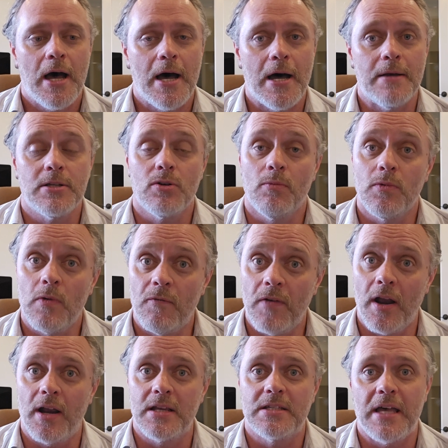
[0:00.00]
So
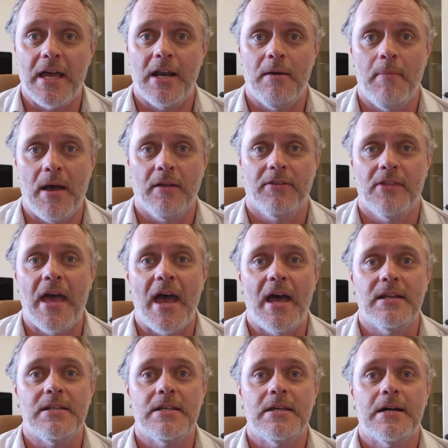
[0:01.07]
very excited about
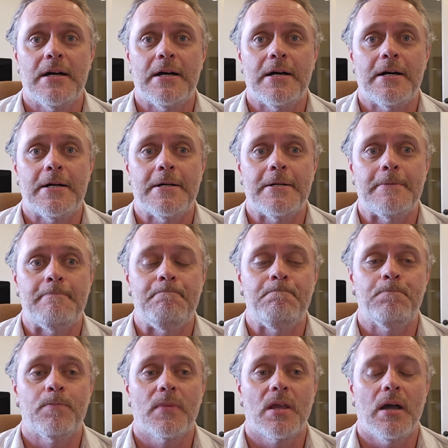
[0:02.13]
that.
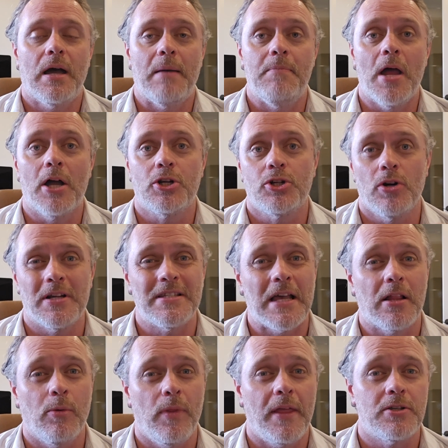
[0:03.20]
I'm not sure
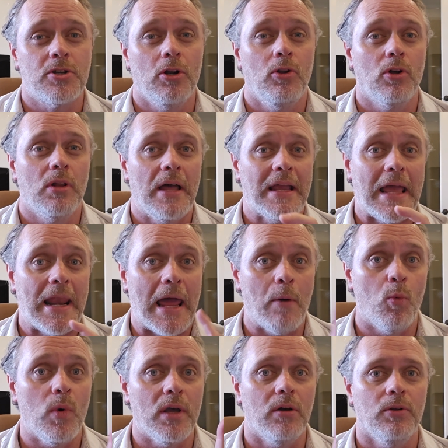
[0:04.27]
exactly what that's going to look like, and I
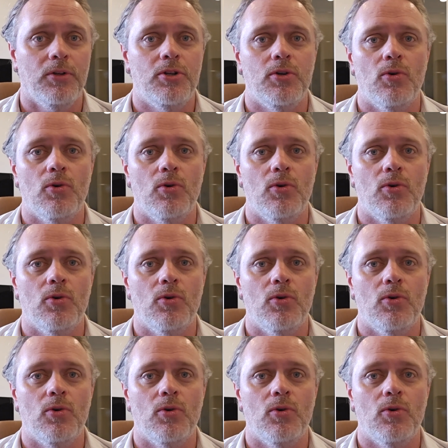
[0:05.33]
will do